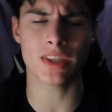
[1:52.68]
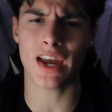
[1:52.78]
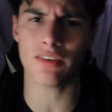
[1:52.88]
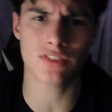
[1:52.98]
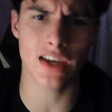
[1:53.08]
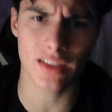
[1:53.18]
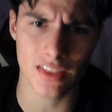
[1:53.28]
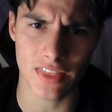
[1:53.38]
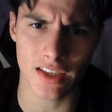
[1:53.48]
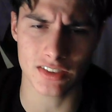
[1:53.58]
have daily
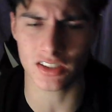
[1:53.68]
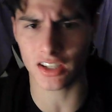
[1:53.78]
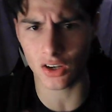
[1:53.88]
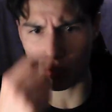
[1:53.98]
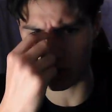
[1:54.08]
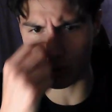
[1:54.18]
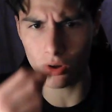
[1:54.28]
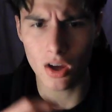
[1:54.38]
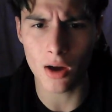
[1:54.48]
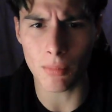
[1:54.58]
things that they go to,
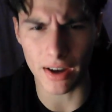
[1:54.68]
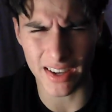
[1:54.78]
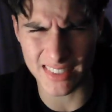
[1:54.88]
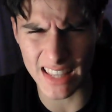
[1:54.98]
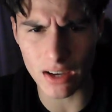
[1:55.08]
but a day of